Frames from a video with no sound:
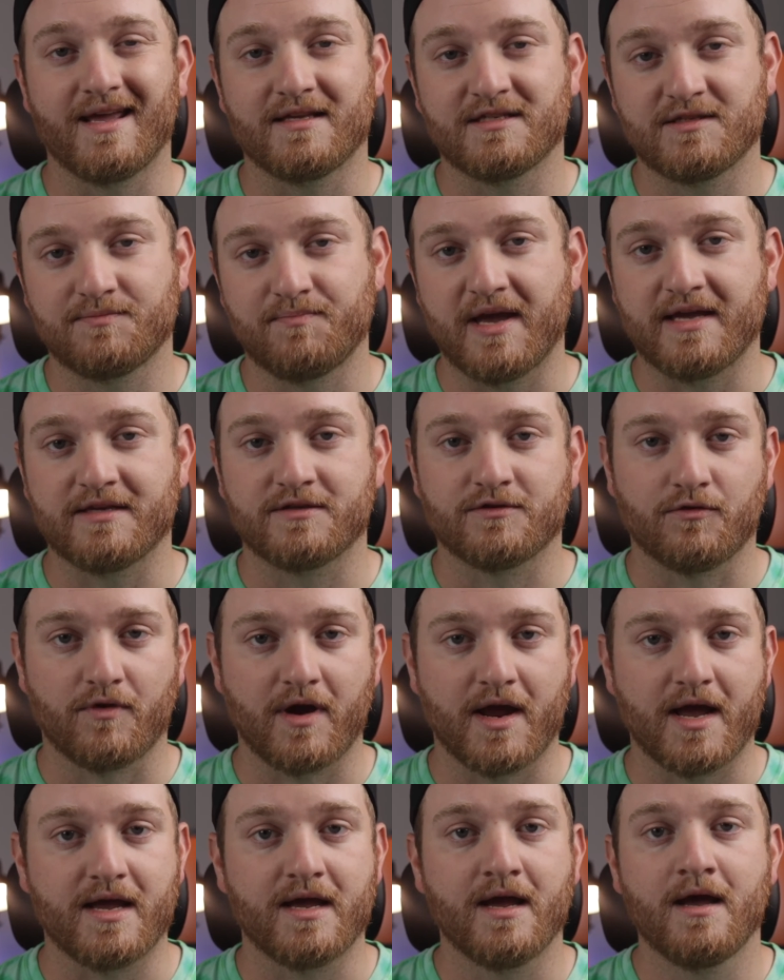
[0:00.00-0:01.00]
space
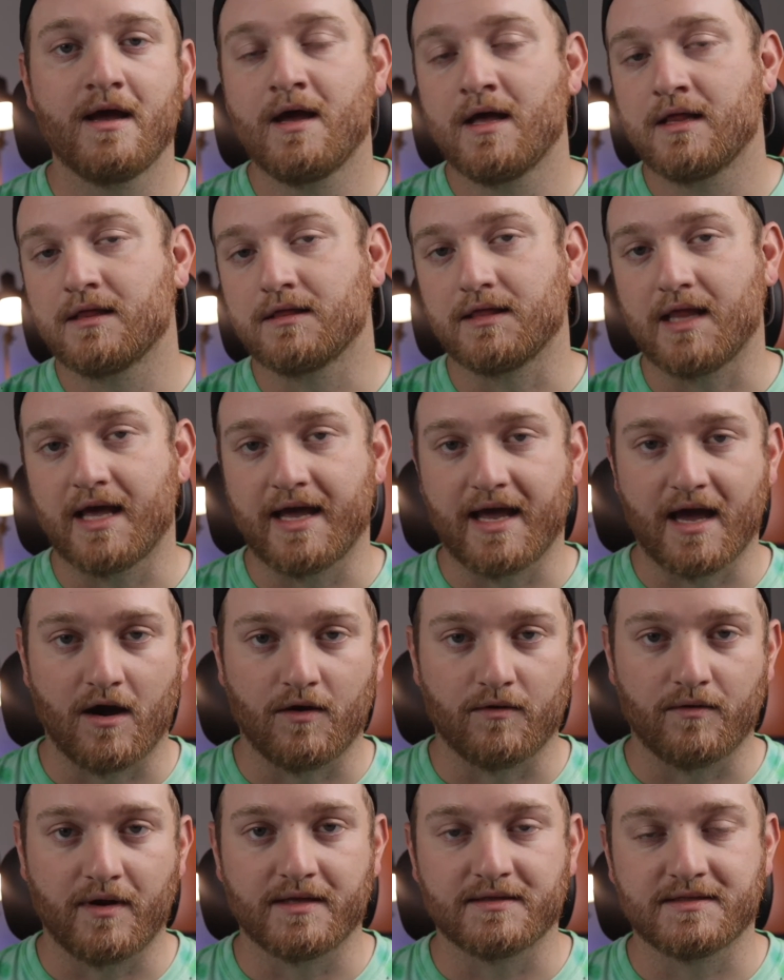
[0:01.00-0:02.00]
gray
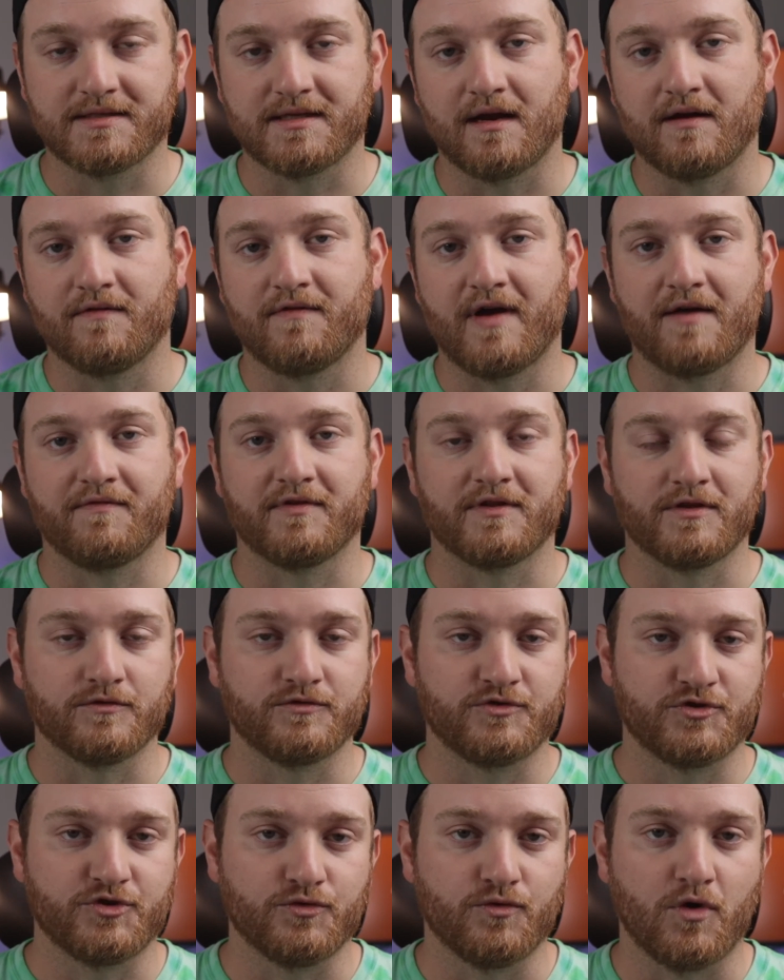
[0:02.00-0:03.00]
layout instead of having
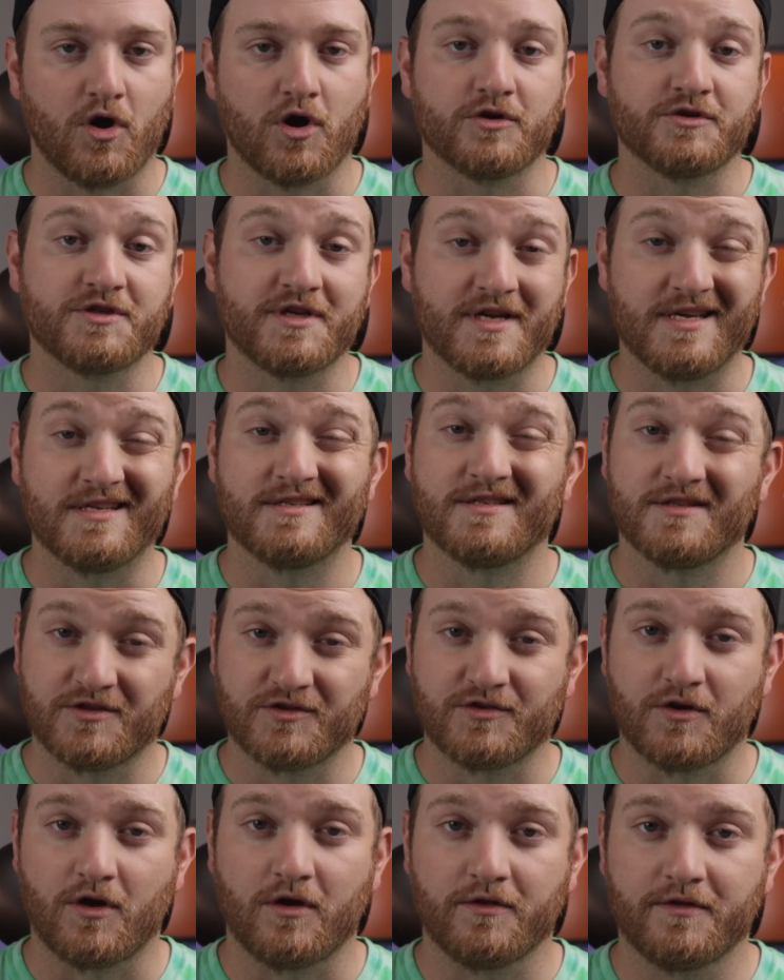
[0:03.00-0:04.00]
those two orange keys
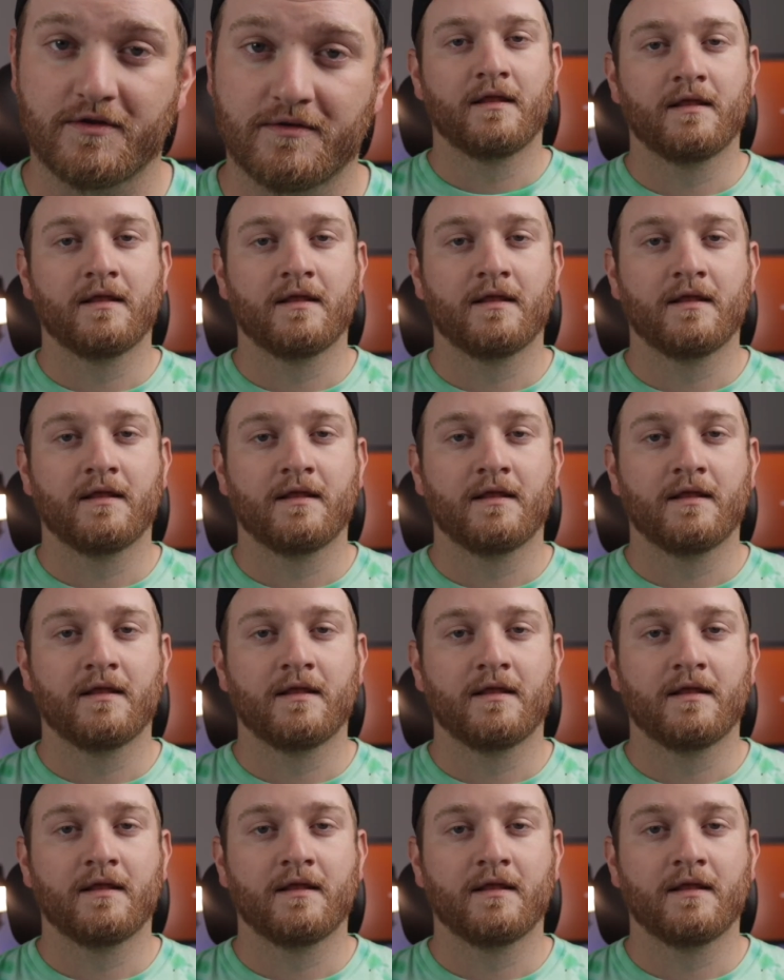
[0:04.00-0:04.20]
installed.